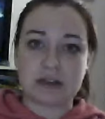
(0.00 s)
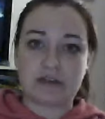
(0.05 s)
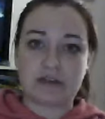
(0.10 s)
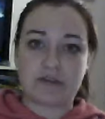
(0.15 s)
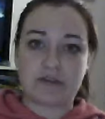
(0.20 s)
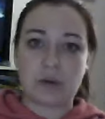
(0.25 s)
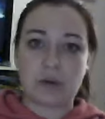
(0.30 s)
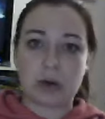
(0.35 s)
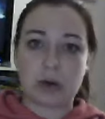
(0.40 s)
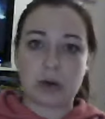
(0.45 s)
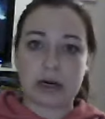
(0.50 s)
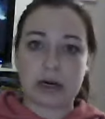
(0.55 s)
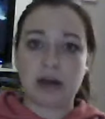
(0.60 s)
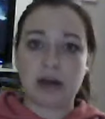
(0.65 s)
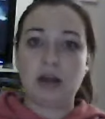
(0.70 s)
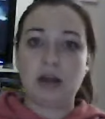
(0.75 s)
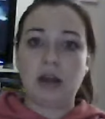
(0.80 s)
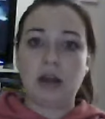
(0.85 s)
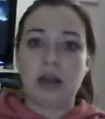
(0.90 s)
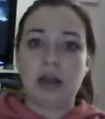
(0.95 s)
for
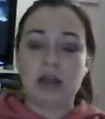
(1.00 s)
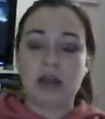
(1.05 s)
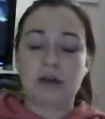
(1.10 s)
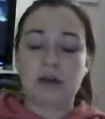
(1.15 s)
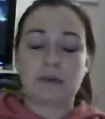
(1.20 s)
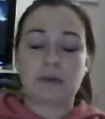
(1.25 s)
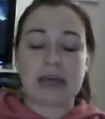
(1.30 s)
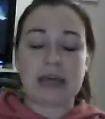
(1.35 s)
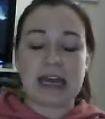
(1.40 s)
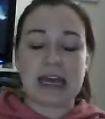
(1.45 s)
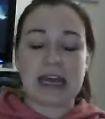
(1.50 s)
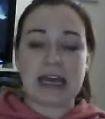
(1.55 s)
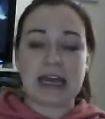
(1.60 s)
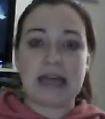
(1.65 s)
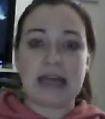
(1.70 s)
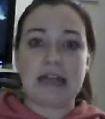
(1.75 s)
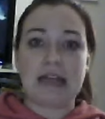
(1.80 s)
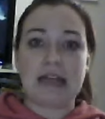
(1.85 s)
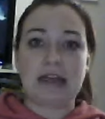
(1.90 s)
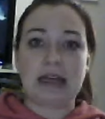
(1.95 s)
you know
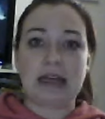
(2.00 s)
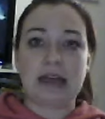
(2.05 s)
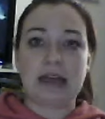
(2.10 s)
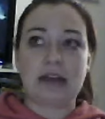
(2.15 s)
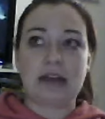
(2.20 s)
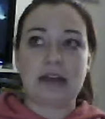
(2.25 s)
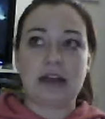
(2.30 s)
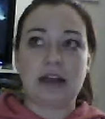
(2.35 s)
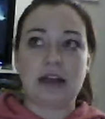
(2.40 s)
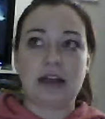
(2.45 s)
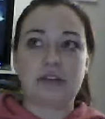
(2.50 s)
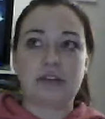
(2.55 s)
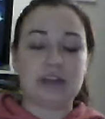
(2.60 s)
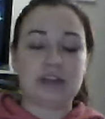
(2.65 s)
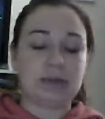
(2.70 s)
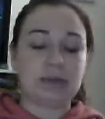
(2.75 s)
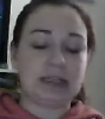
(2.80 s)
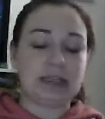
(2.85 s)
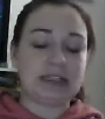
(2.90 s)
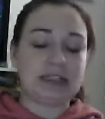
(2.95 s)
gay and L G
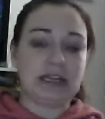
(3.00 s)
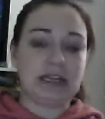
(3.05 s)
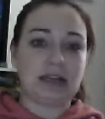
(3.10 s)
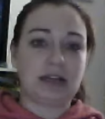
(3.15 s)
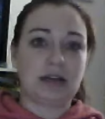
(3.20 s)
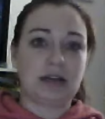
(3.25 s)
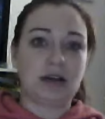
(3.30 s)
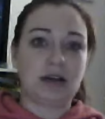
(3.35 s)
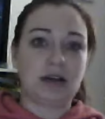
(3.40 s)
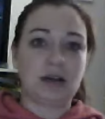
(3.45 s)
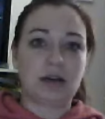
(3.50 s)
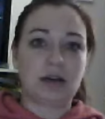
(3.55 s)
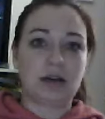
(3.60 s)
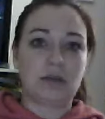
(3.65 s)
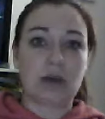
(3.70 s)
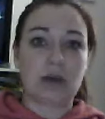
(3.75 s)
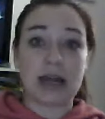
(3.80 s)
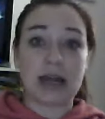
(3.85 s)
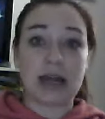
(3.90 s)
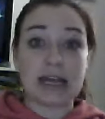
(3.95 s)
B T
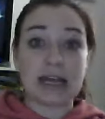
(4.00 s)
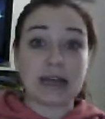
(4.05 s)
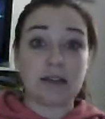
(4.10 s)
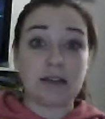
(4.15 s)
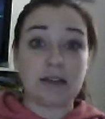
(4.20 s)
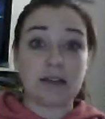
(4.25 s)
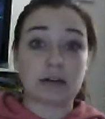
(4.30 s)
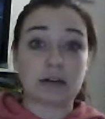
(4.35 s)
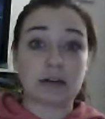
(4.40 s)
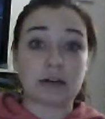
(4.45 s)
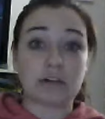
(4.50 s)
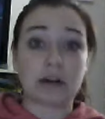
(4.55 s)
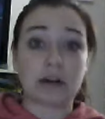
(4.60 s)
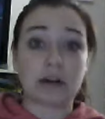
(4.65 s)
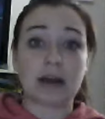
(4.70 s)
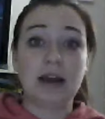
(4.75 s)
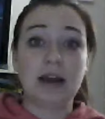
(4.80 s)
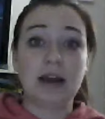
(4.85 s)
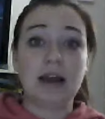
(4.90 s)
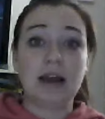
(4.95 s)
Y A literature,